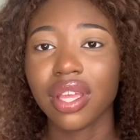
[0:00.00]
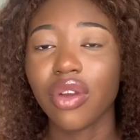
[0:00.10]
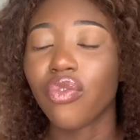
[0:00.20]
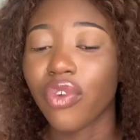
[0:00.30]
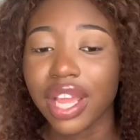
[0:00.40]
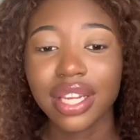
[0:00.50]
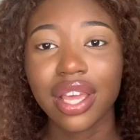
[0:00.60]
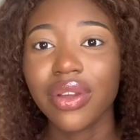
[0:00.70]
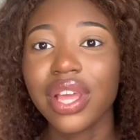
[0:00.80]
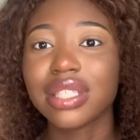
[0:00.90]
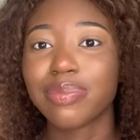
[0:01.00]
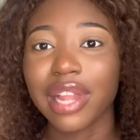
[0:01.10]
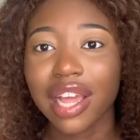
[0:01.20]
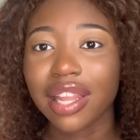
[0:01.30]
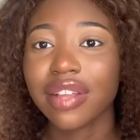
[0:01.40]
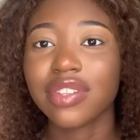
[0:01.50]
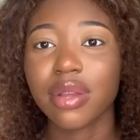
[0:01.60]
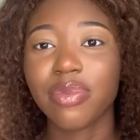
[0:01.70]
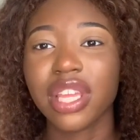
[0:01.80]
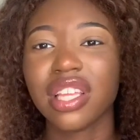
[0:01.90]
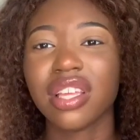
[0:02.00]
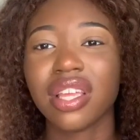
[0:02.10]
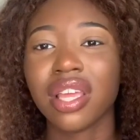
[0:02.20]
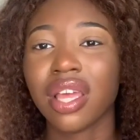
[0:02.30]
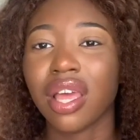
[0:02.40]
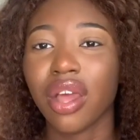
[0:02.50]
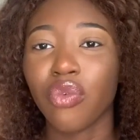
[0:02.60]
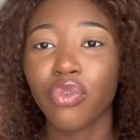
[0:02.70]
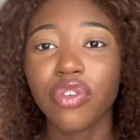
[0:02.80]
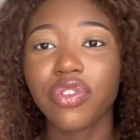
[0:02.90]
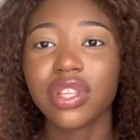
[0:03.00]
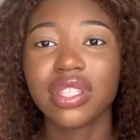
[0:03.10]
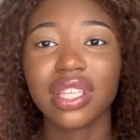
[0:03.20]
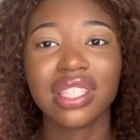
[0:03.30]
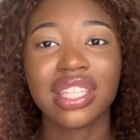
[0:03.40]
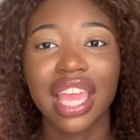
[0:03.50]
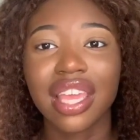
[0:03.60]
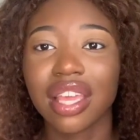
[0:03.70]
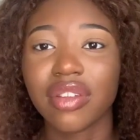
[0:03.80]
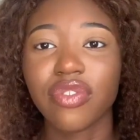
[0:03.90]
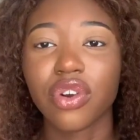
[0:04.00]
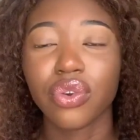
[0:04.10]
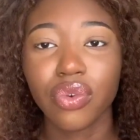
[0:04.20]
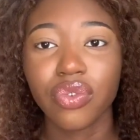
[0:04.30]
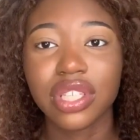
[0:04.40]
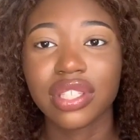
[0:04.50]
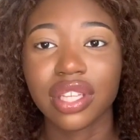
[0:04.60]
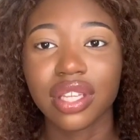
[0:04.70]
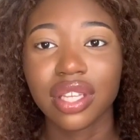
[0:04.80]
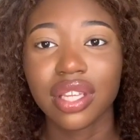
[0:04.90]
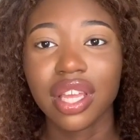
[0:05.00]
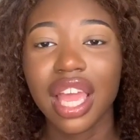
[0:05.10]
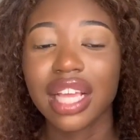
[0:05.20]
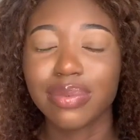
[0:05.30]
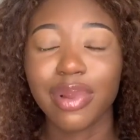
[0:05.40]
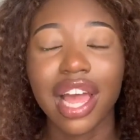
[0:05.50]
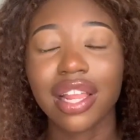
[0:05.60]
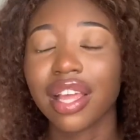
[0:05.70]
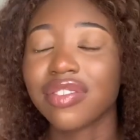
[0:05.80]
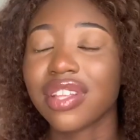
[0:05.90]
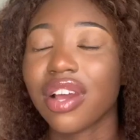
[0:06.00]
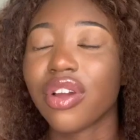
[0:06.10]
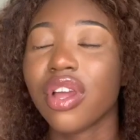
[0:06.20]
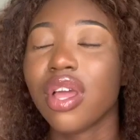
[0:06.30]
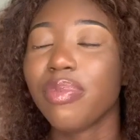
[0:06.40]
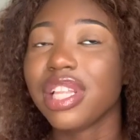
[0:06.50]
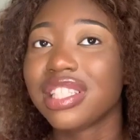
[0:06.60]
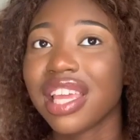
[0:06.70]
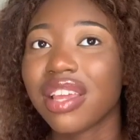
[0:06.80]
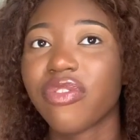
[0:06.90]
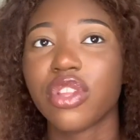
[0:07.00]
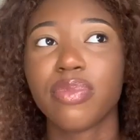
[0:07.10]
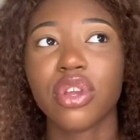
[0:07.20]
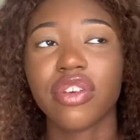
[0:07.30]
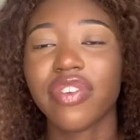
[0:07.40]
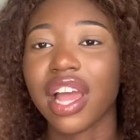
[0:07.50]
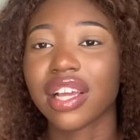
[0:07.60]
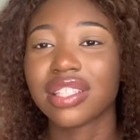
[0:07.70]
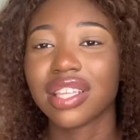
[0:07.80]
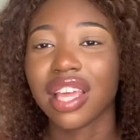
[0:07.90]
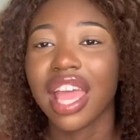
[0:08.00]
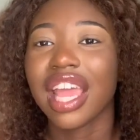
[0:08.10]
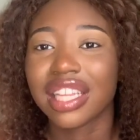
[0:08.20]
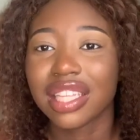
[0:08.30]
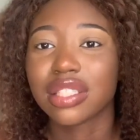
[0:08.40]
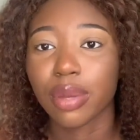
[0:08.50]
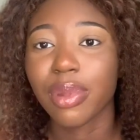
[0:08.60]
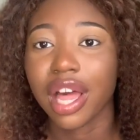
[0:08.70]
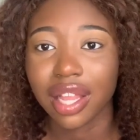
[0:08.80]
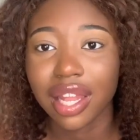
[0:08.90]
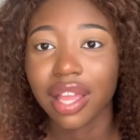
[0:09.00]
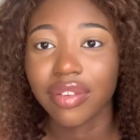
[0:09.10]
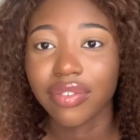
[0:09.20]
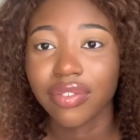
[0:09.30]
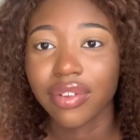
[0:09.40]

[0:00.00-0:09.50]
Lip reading: it's Black lives that are being ruthlessly taken for no reason. It's Black lives that are being taken for the pure fact it is a Black life.